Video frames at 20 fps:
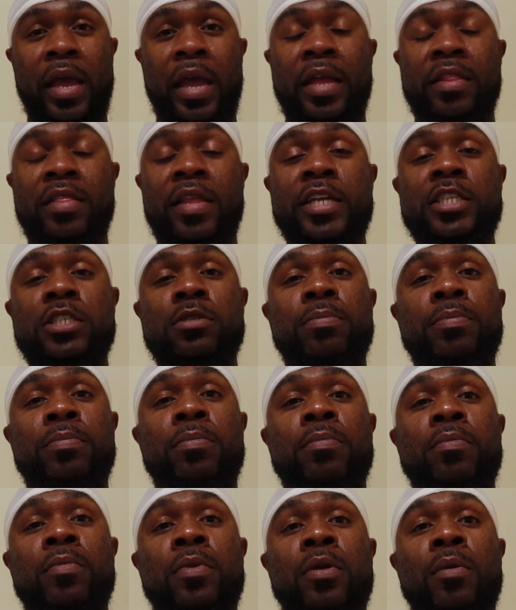And that's
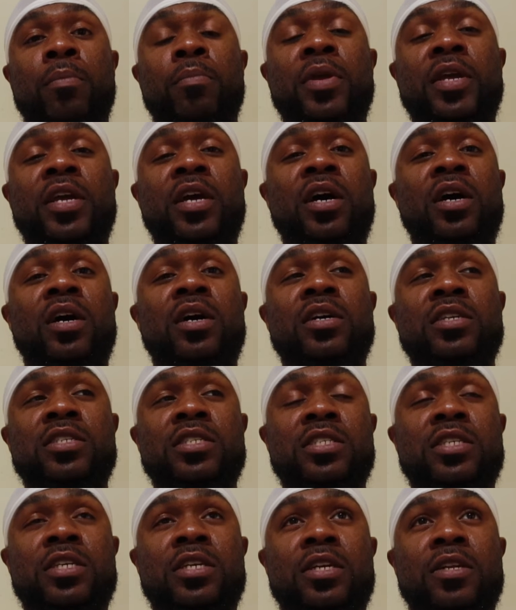
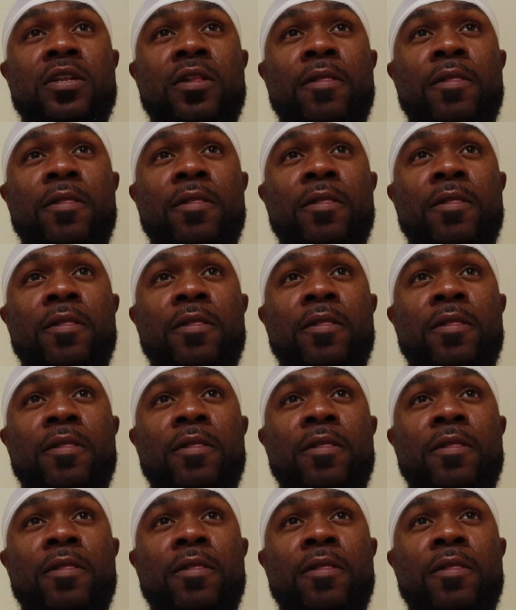because